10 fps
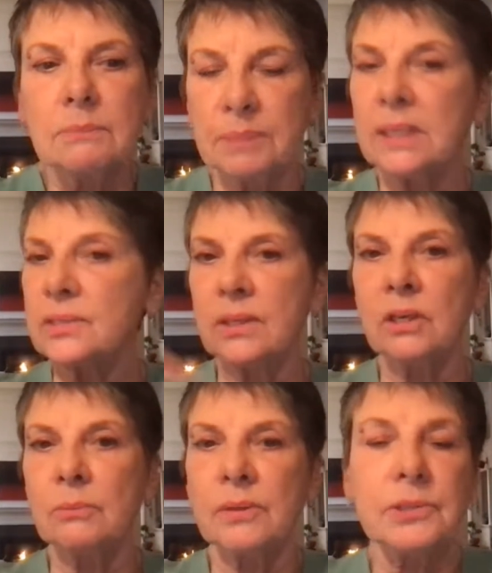being a
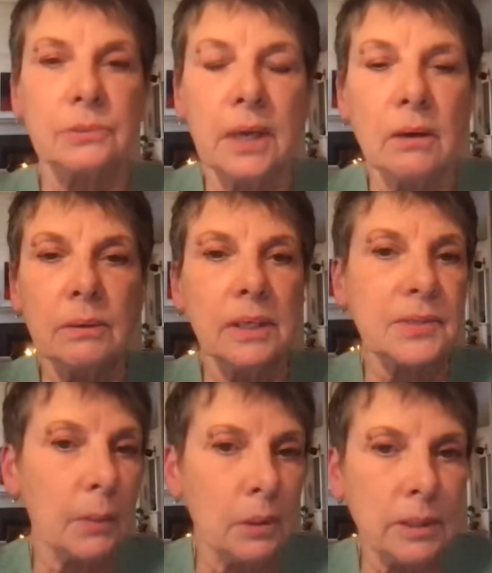singer with a trio in a
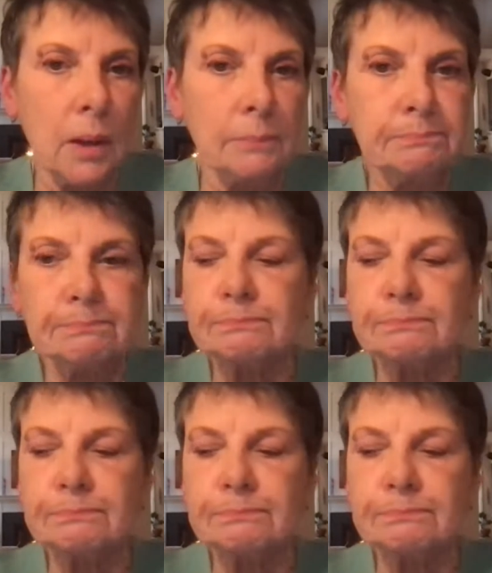supper club.